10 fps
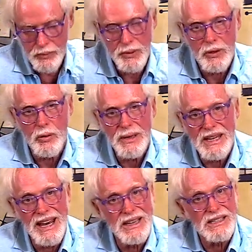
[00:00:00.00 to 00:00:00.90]

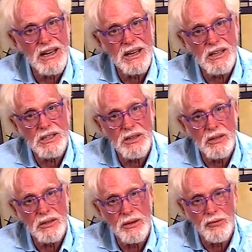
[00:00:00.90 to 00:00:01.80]
the ASIS
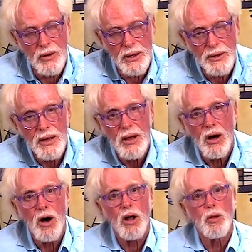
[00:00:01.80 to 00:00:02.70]
here on front,
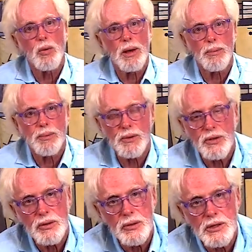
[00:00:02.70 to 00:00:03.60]
all the way up
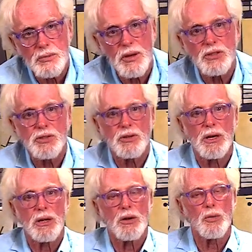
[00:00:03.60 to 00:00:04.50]
to as much as you
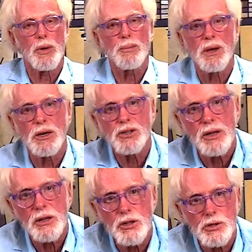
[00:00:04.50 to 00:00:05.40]
can on the rib cage,
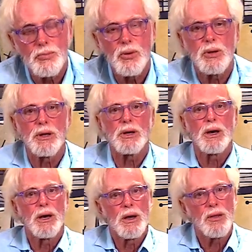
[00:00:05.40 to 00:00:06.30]
and then just pull
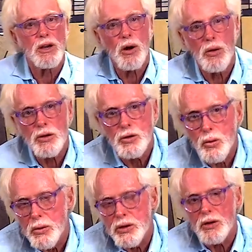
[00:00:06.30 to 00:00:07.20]
the, the colon
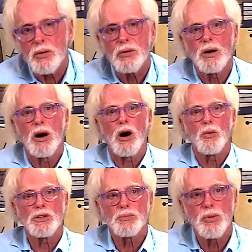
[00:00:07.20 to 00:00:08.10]
toward you.
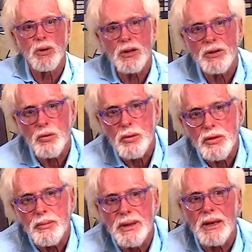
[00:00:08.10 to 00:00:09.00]
Always pull it
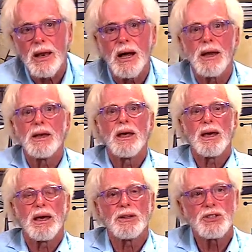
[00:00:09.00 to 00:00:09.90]
toward the midline,
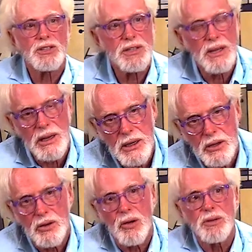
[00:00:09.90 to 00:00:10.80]
and just
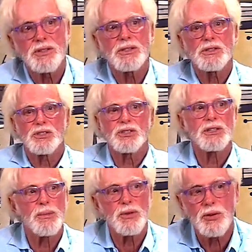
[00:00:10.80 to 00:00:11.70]
think, you know, this isn't
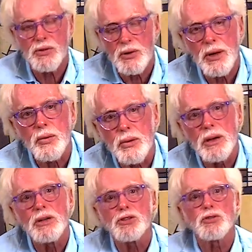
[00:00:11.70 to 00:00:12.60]
just something you're trying to
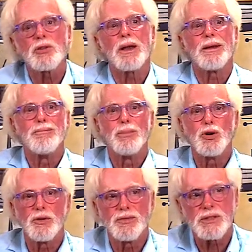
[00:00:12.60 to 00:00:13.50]
release. You're trying to
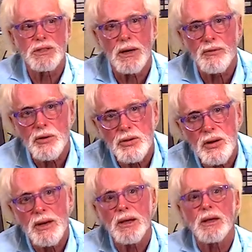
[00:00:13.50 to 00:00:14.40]
move stuff. You're
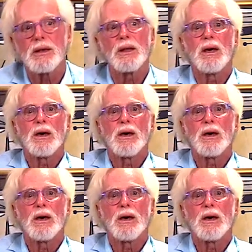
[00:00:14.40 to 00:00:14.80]
trying to get